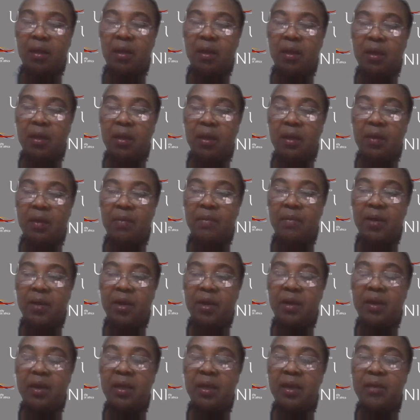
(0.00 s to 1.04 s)

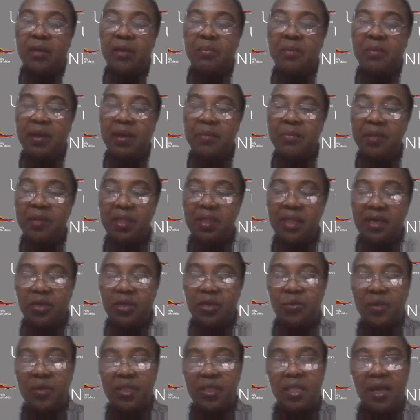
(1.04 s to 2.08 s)
Remember
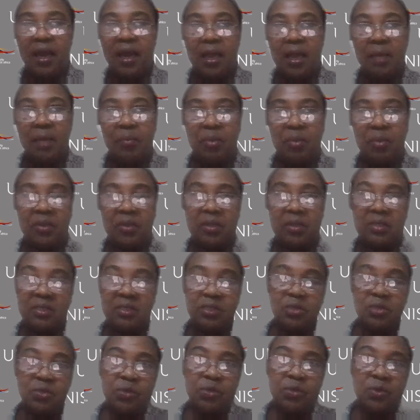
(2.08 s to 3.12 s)
that with the
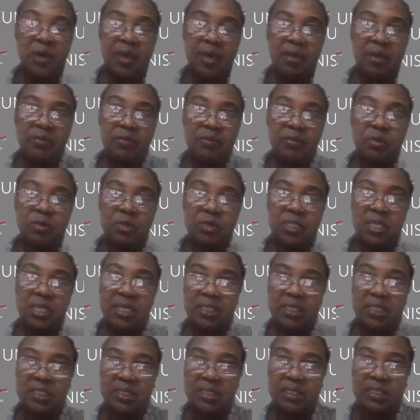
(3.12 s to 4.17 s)
hypothesis, you have to
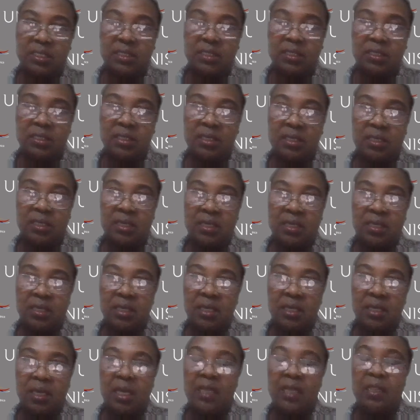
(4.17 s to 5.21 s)
test,
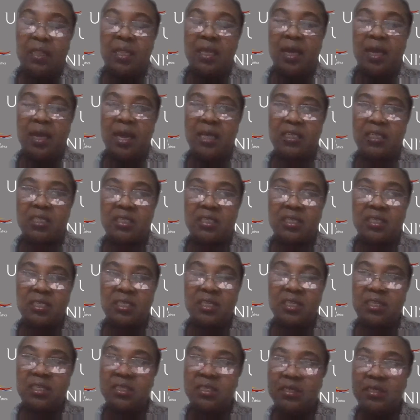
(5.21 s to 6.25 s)
and there are
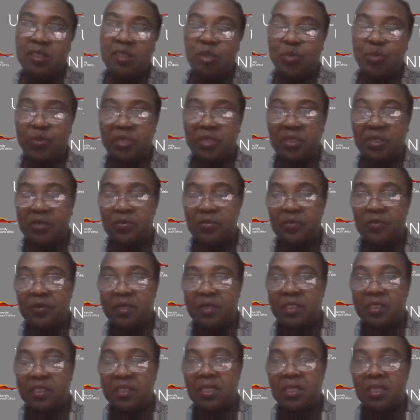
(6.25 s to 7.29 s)
certain specific
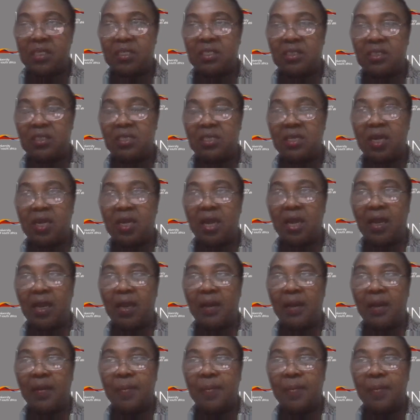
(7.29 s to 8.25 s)
statistical